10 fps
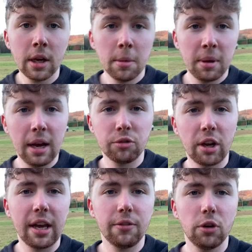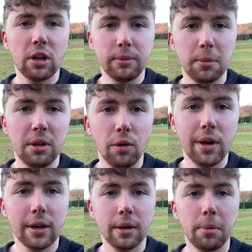But yeah, I'll try and get a few clips of me doing it.
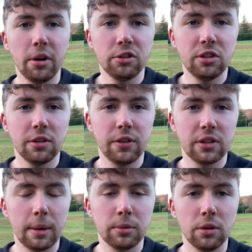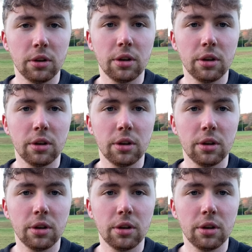Apologies if it's absolute